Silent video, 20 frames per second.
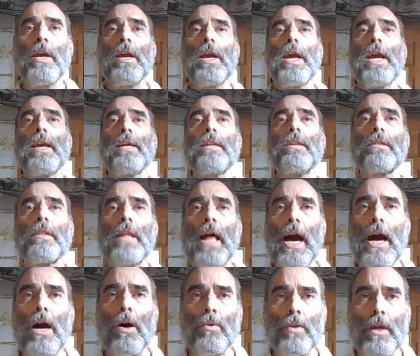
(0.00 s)
and
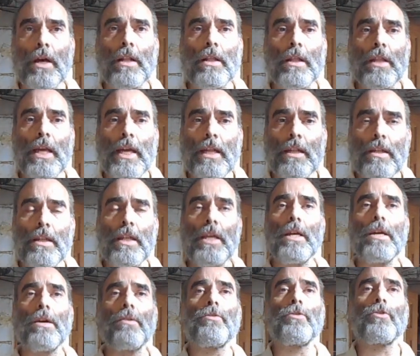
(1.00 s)
allowed a
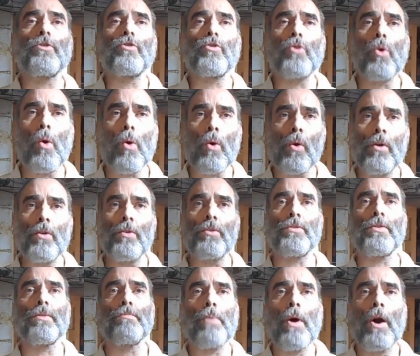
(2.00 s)
litany of
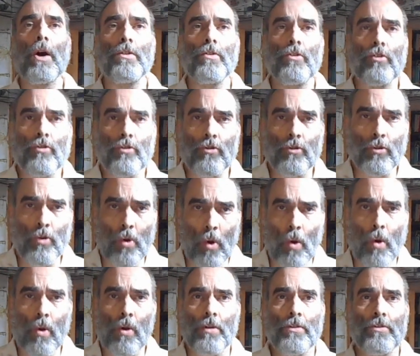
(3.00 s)
scores upon
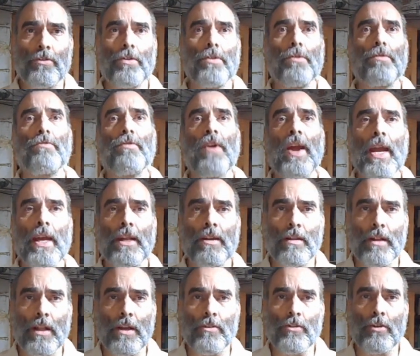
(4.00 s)
scores of
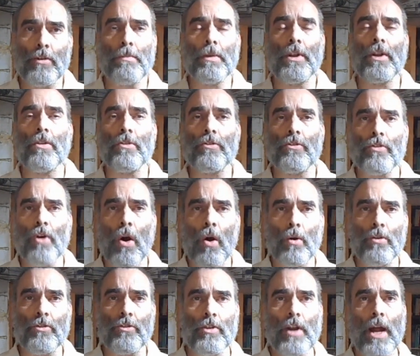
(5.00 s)
vandalism and
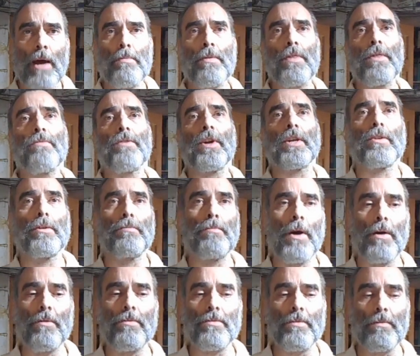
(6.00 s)
assaults that I've been the victim
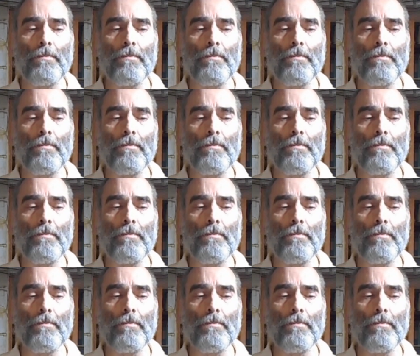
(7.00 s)
of.